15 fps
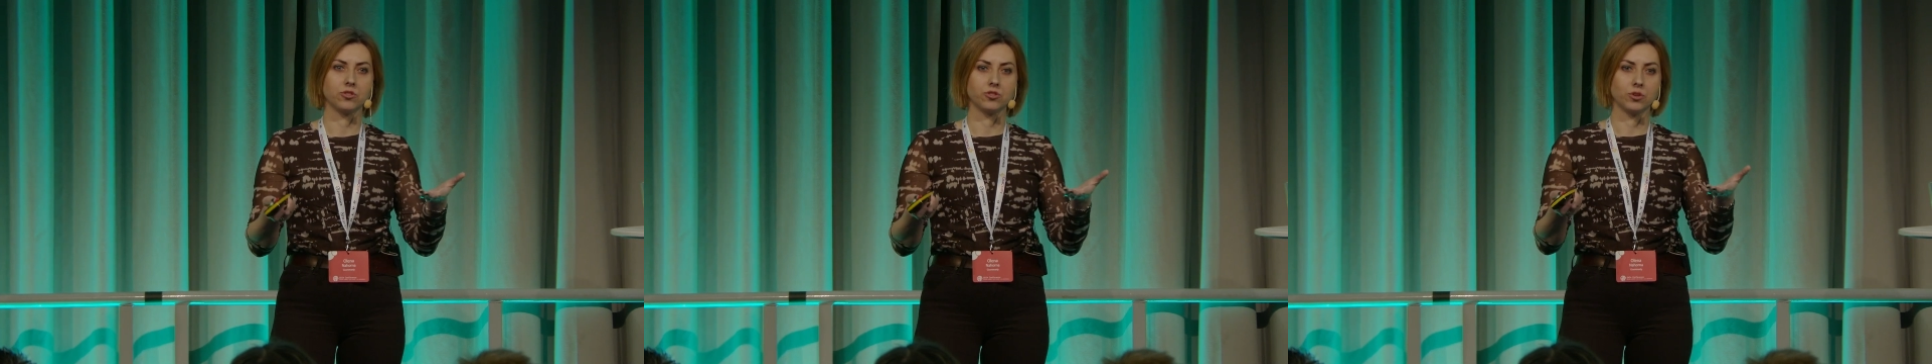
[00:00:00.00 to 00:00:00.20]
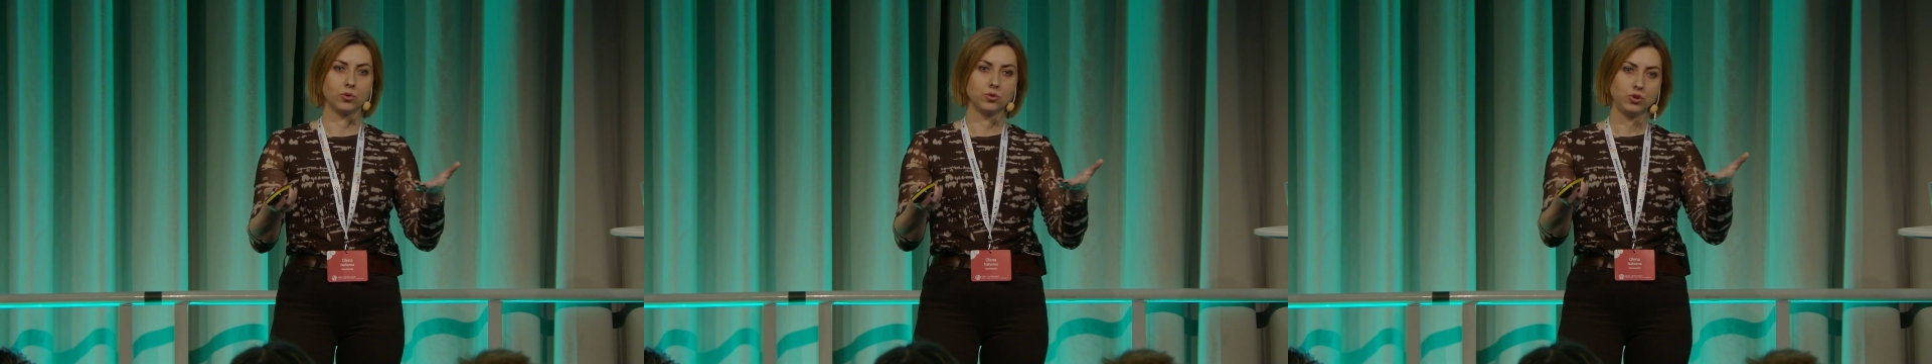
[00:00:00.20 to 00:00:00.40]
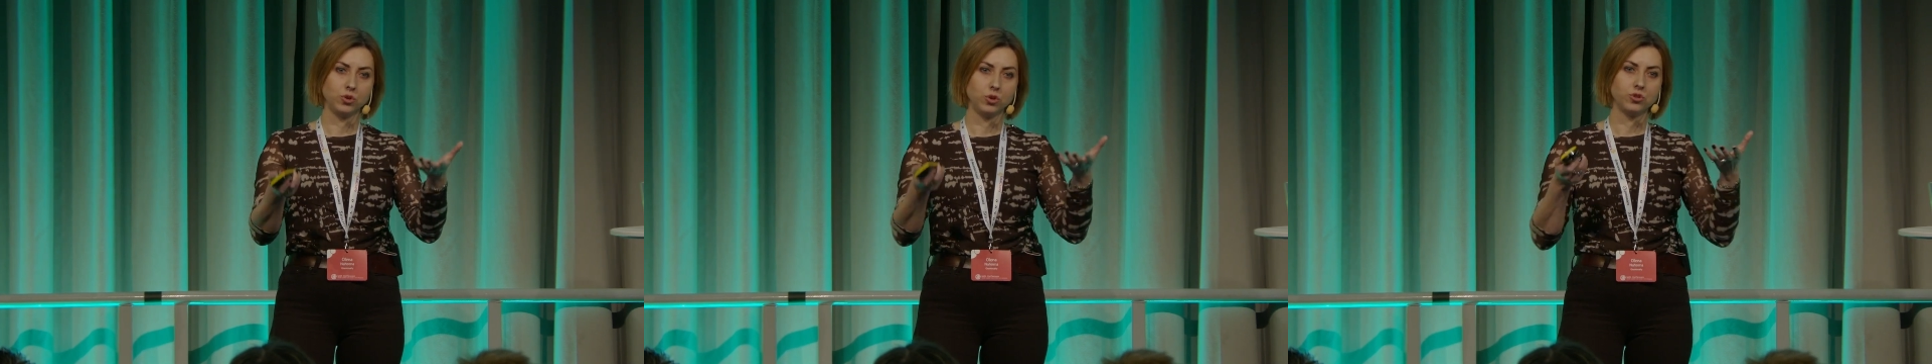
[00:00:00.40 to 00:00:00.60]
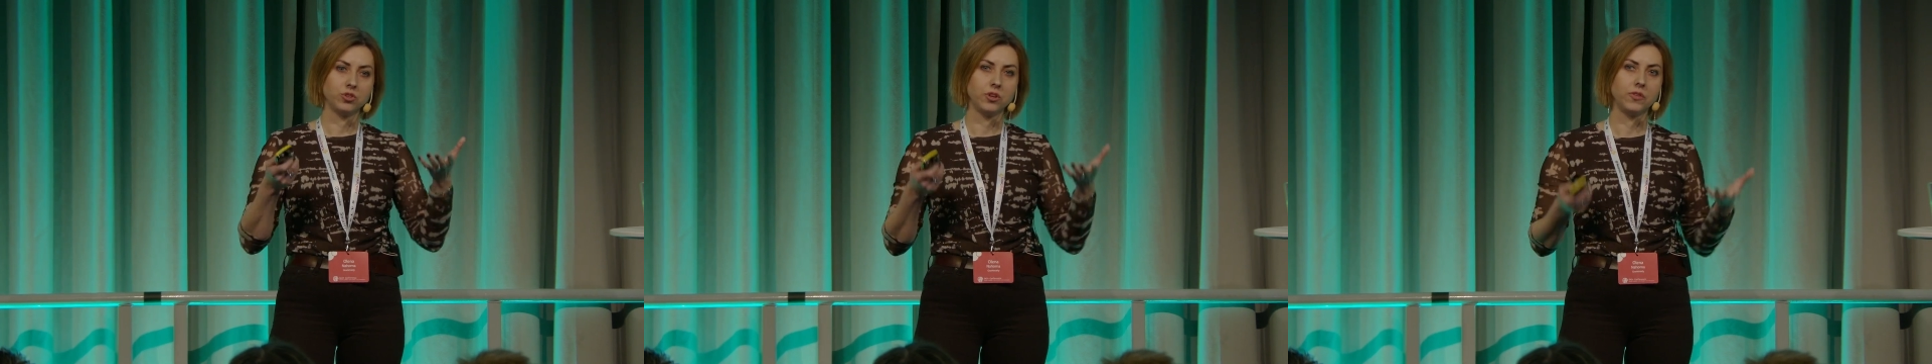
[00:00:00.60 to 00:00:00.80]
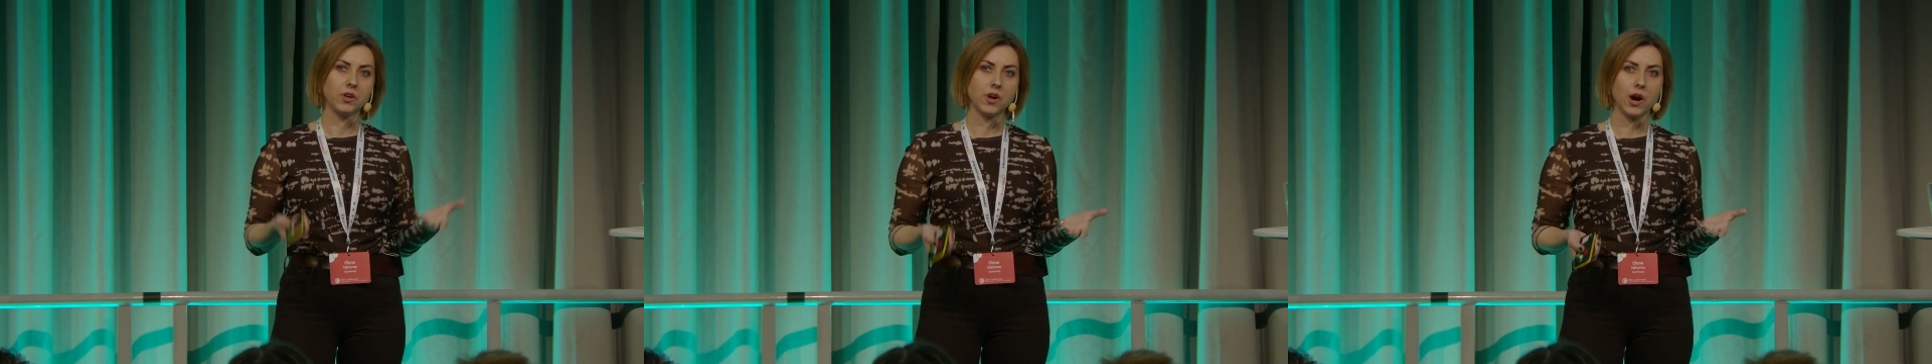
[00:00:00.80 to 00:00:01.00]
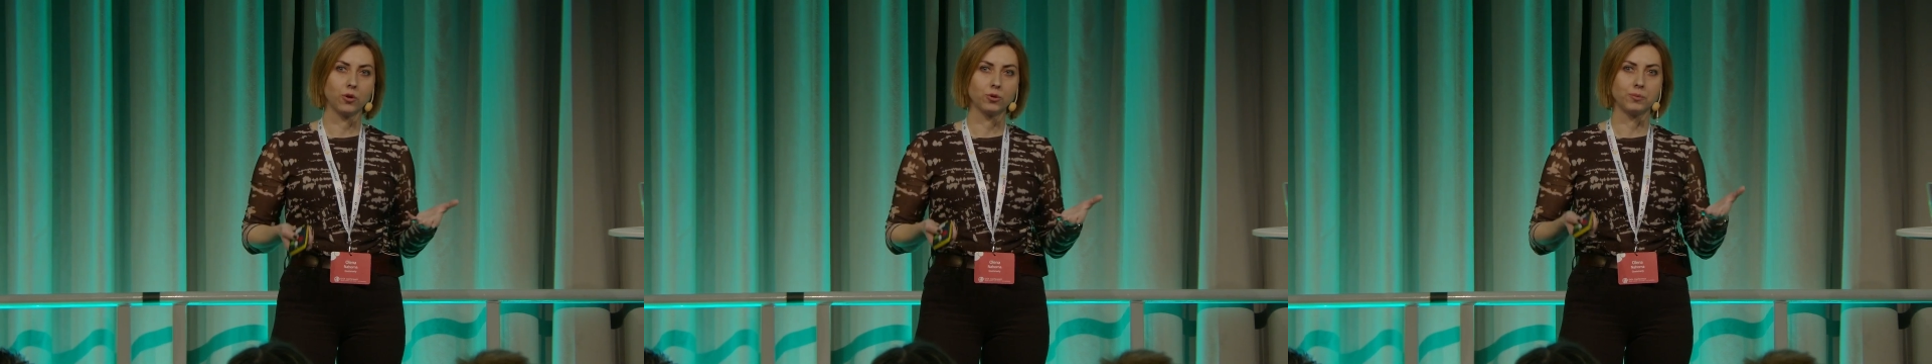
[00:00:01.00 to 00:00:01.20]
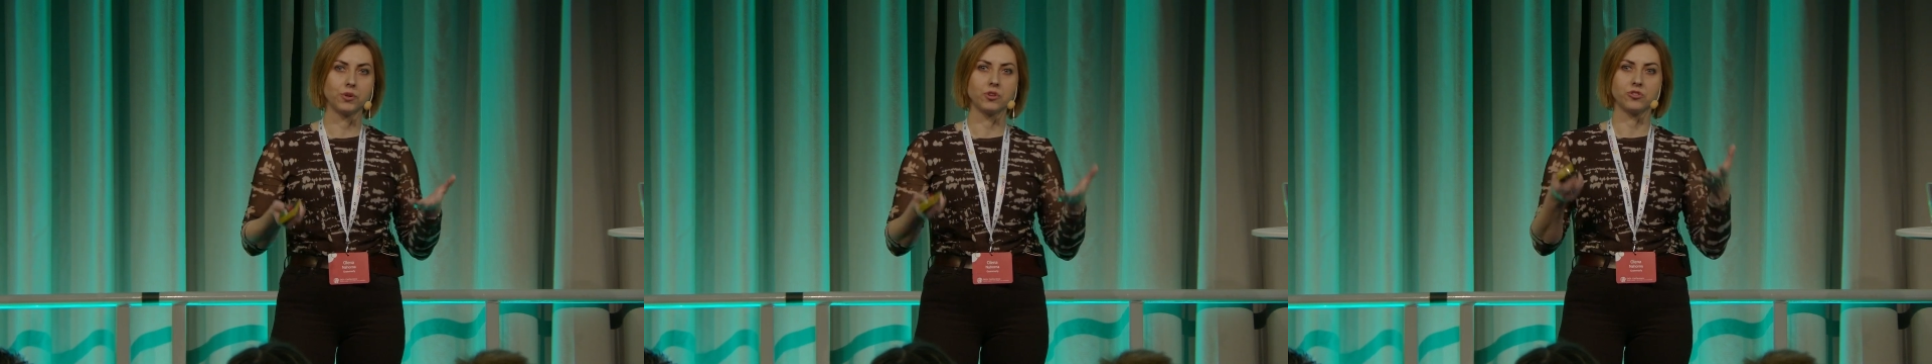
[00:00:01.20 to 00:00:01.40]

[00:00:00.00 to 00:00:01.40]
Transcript: So you see the output,